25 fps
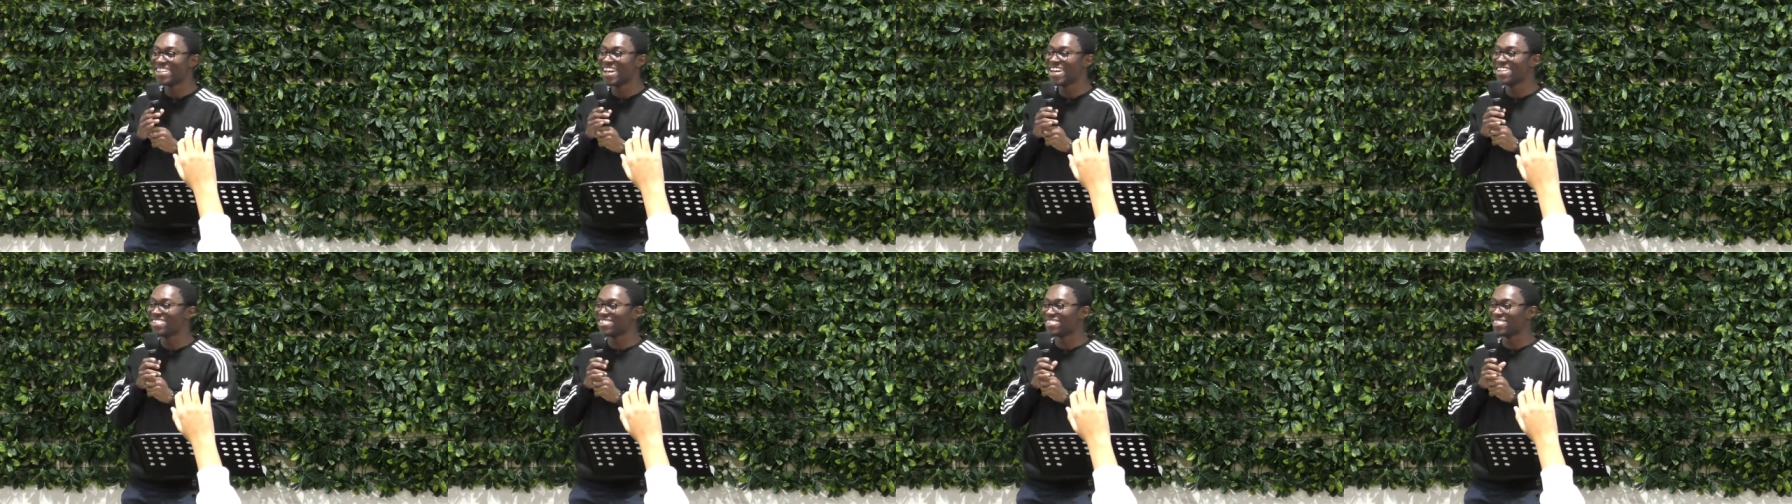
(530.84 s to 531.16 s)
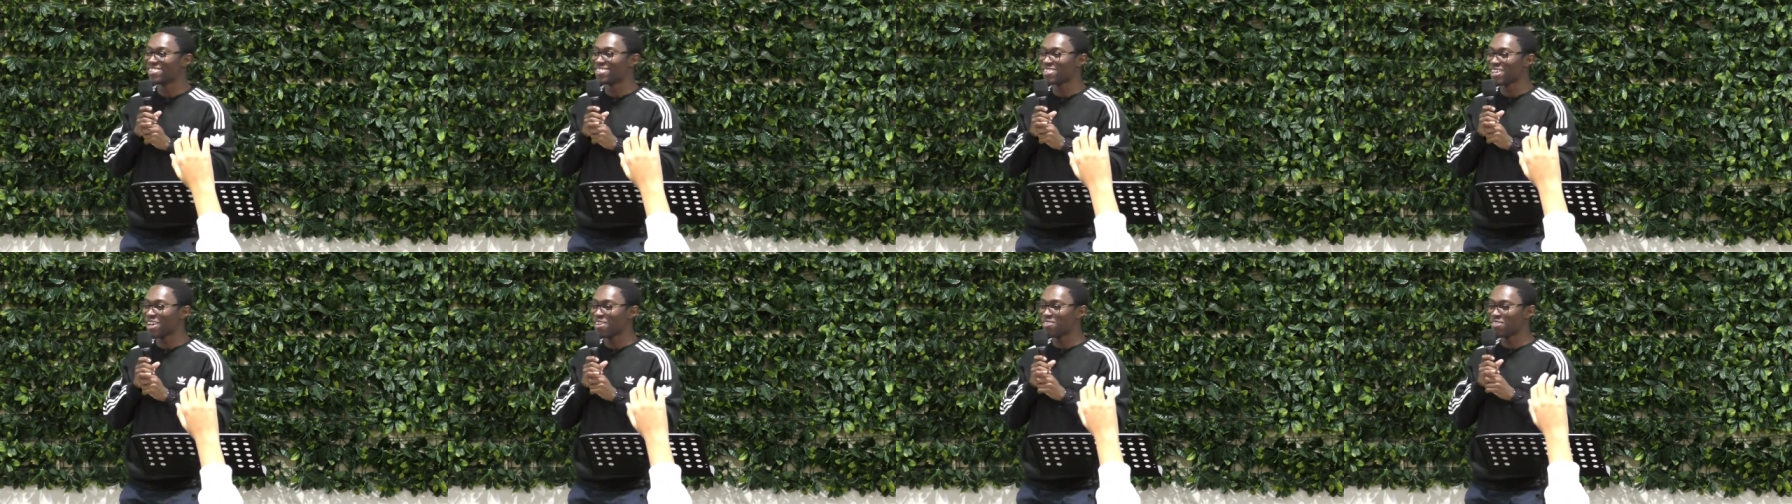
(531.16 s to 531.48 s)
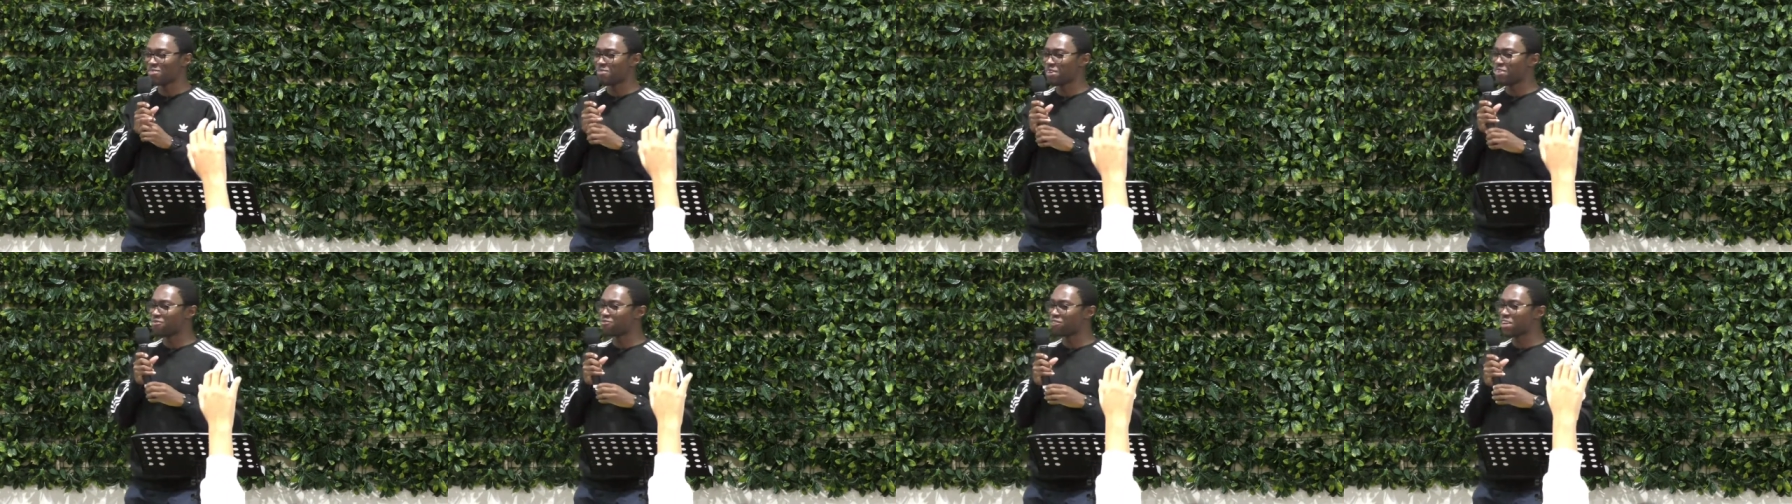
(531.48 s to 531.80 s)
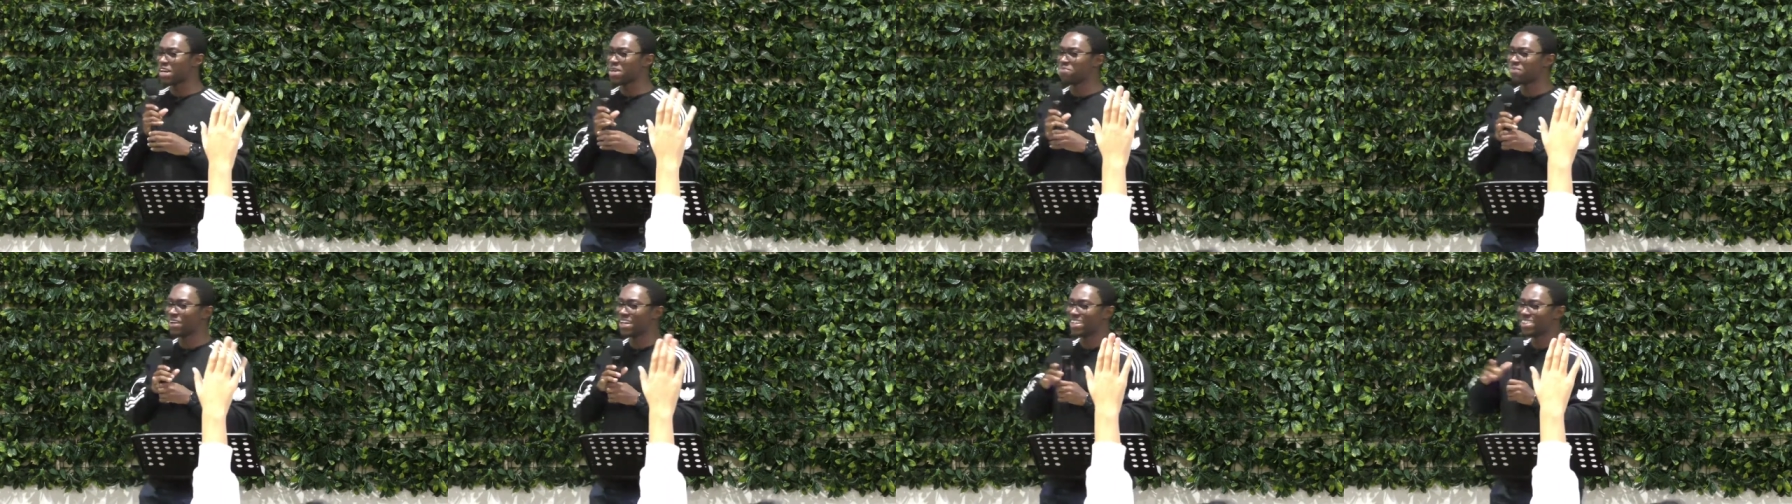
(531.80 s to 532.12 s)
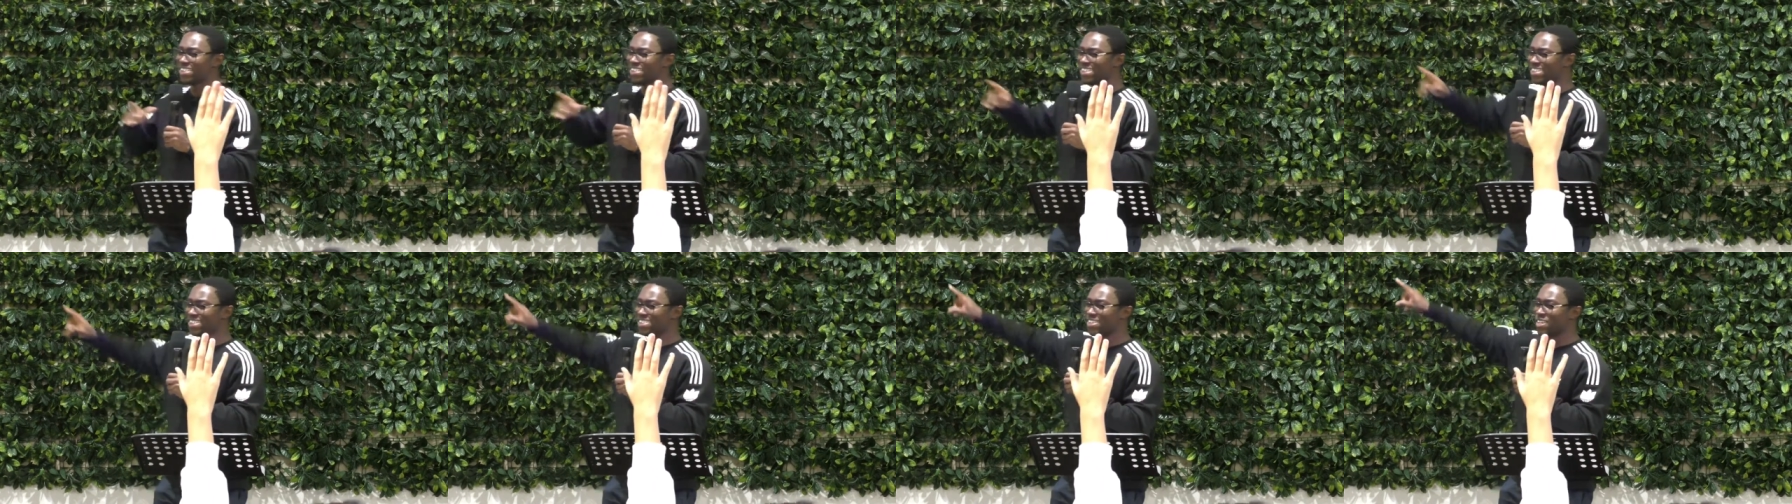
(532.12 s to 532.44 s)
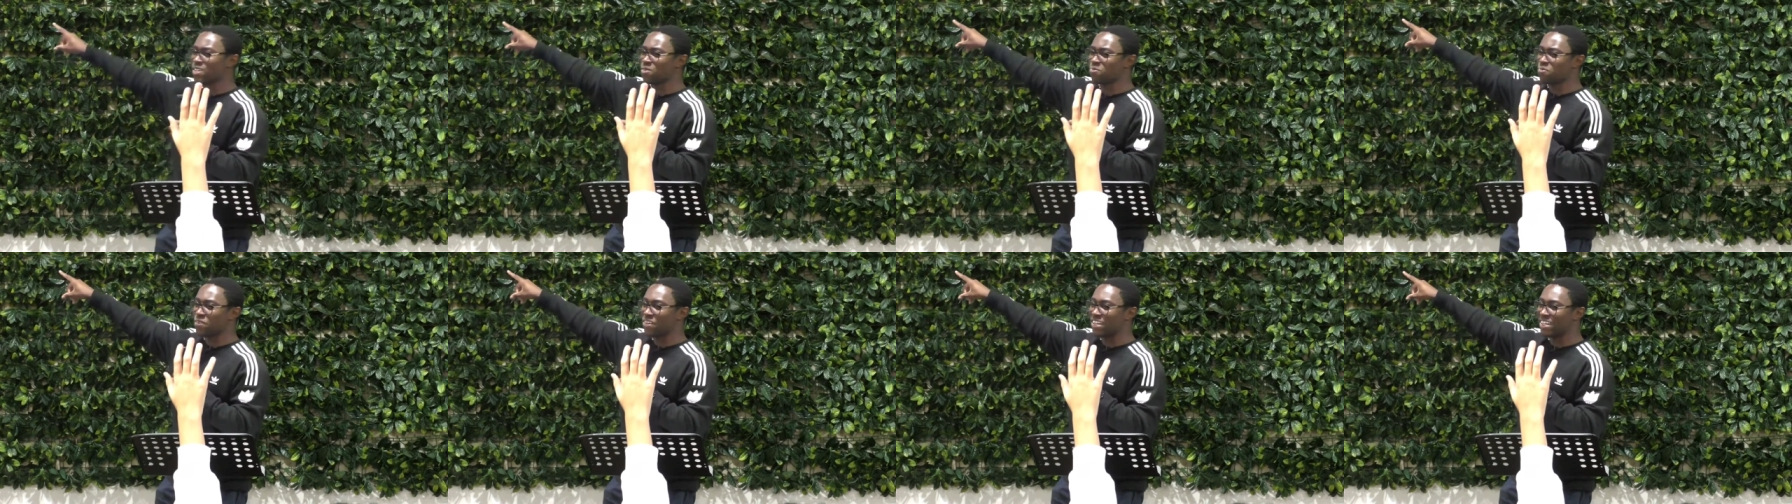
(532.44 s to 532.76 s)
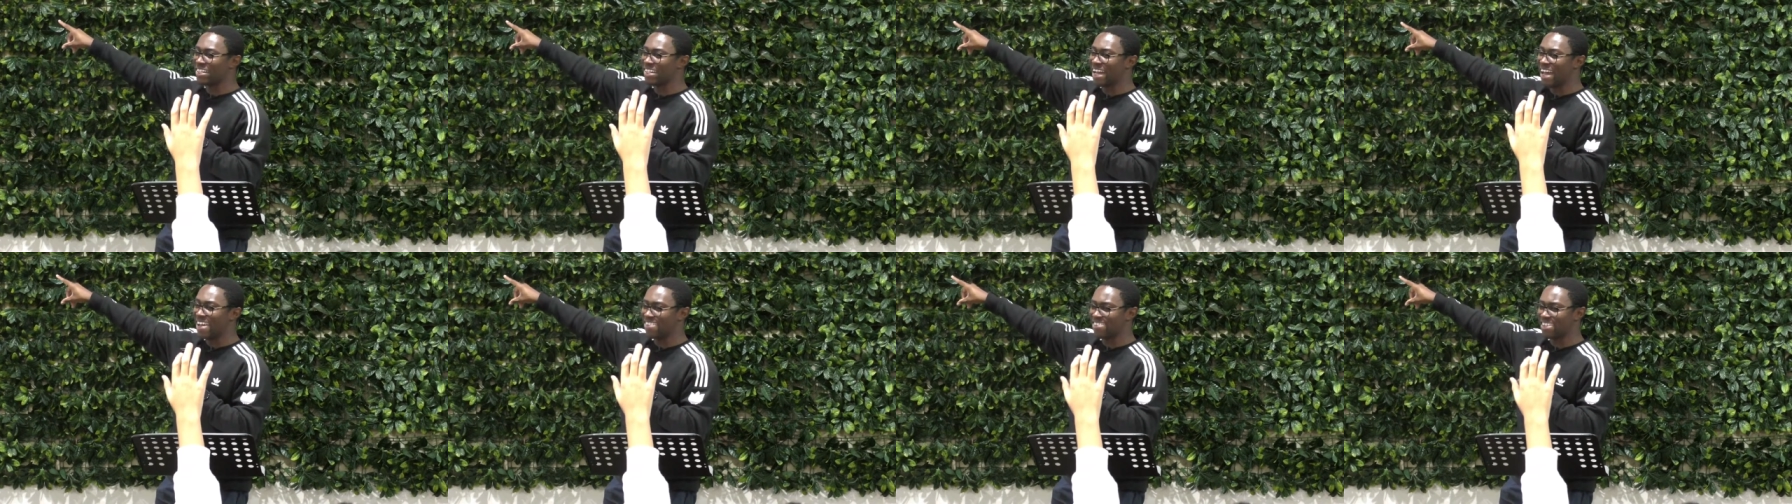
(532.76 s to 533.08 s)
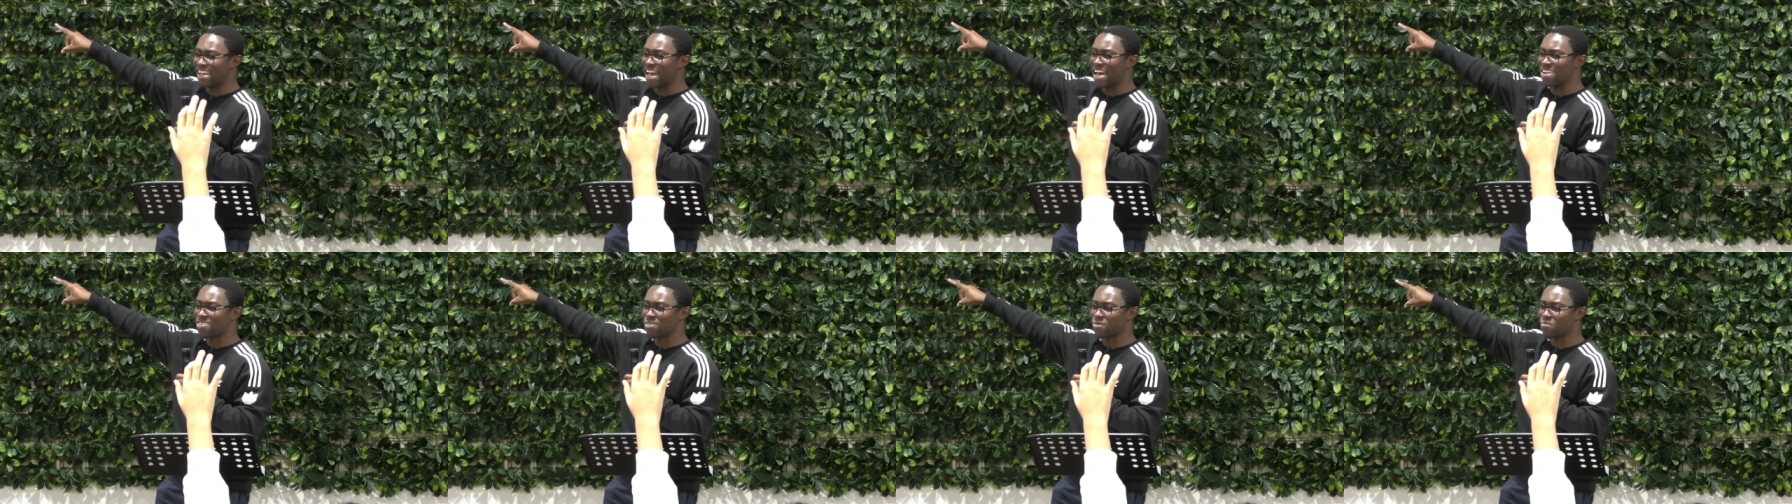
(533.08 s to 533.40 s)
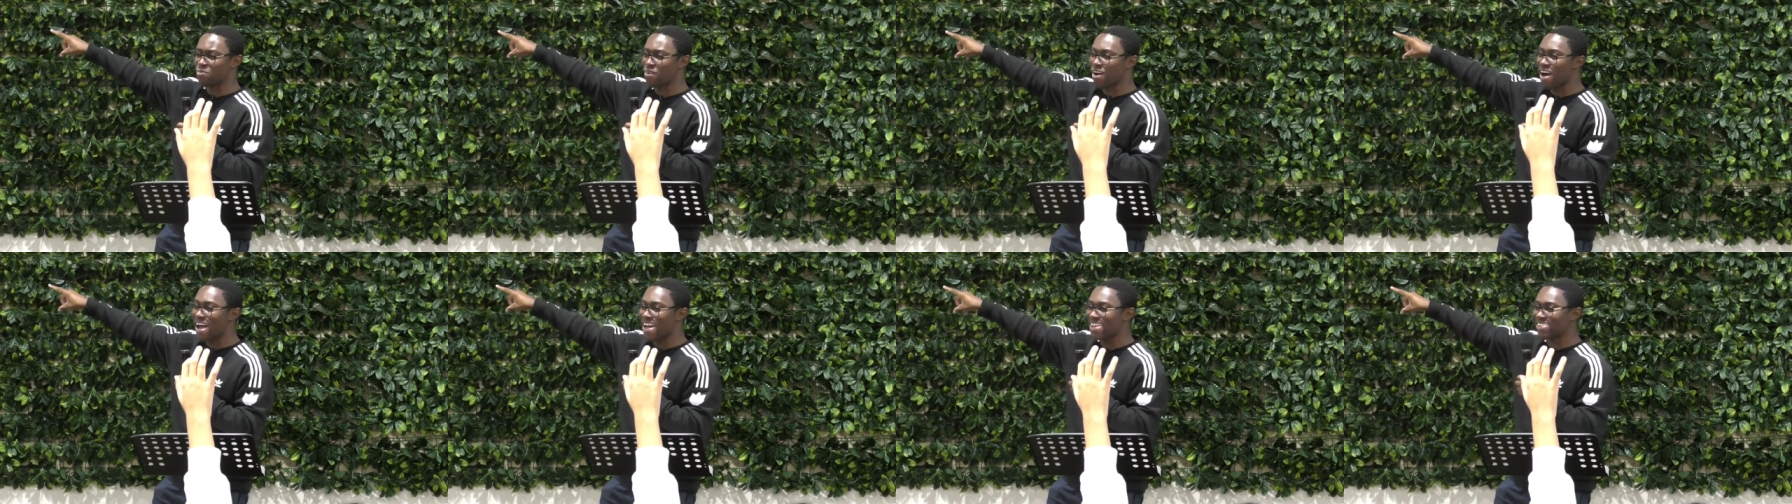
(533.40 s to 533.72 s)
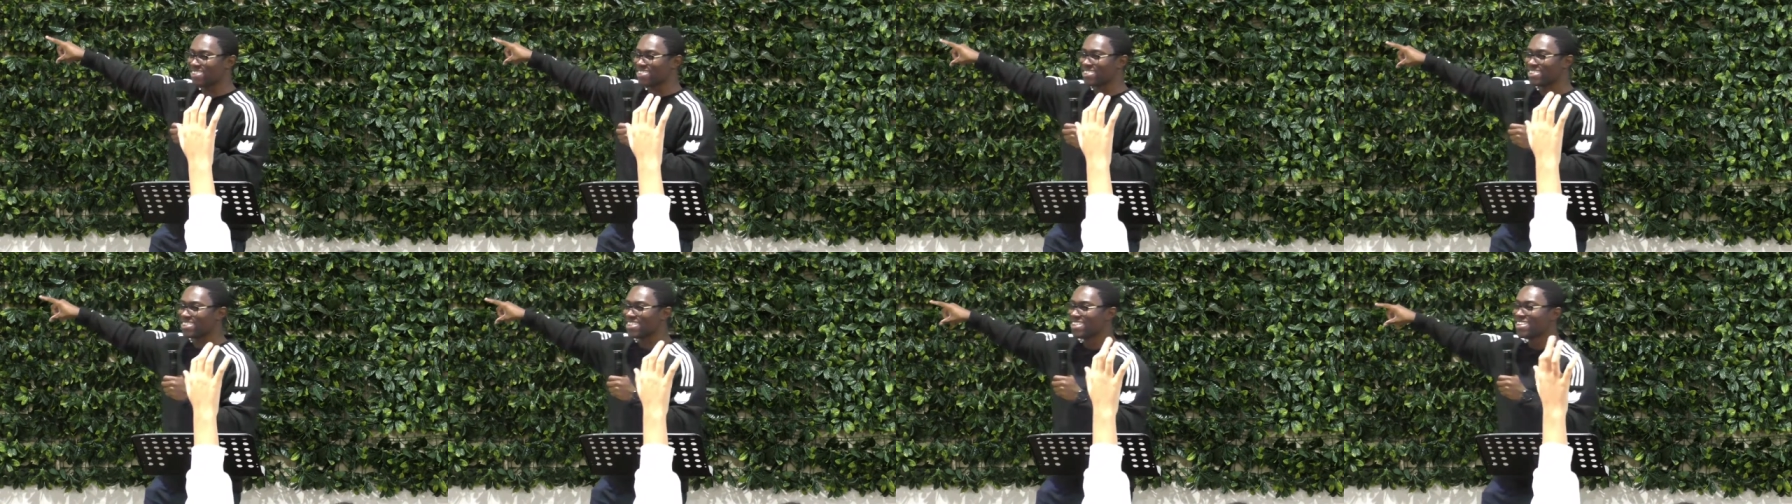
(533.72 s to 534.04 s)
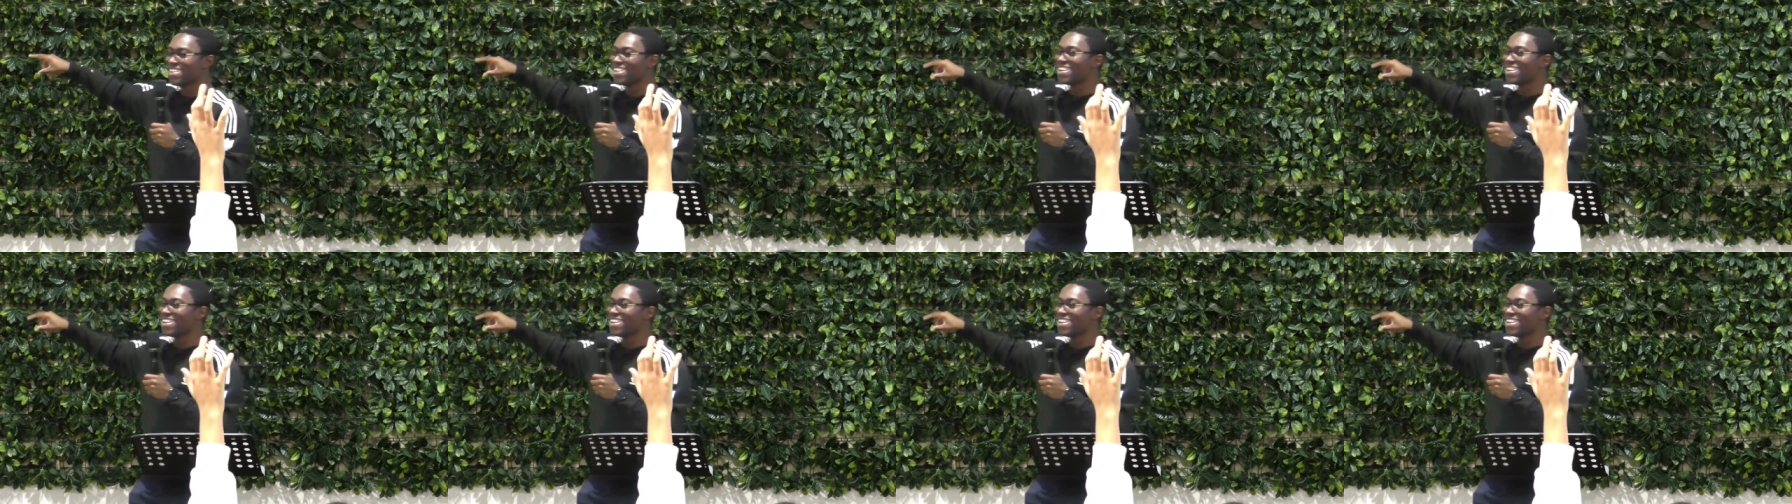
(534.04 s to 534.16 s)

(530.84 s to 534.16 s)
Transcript: nature deserves to be free, but this bit of nature has a price.